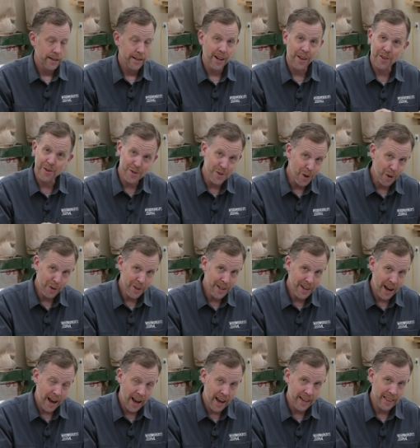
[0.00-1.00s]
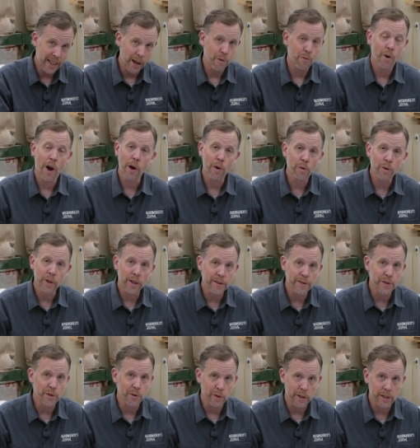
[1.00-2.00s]
Now there's no denying that router
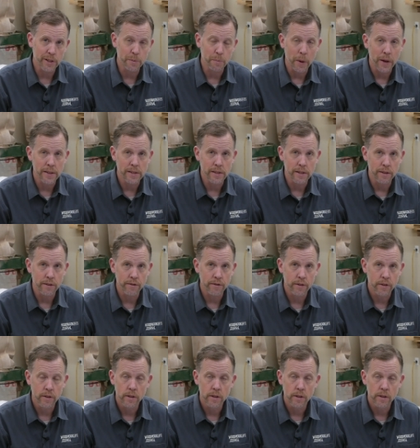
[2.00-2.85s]
lifts are expensive,